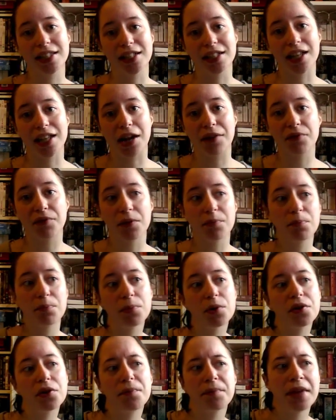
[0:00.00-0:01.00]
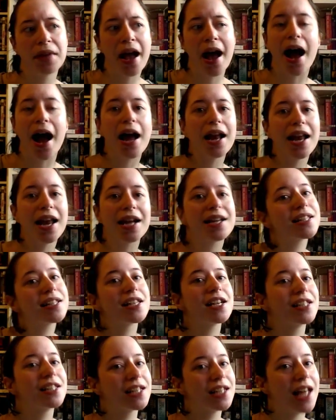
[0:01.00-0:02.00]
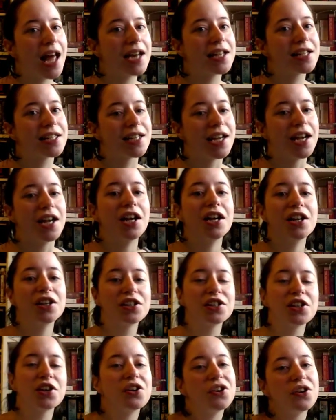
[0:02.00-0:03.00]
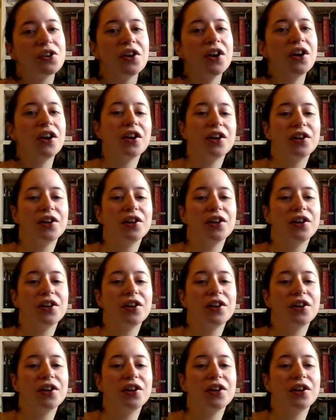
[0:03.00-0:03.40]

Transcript: still like them, but I like Cersei Lannister, so,